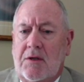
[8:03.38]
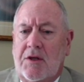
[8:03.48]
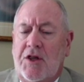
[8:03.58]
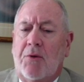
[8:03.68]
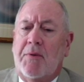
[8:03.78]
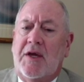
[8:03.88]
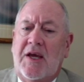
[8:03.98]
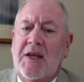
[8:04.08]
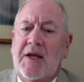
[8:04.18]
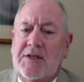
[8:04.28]
they're
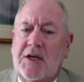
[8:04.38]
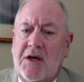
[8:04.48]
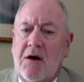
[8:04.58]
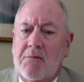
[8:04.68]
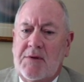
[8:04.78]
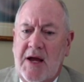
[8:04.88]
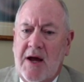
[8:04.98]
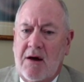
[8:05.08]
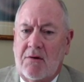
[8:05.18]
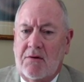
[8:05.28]
beginning to come down.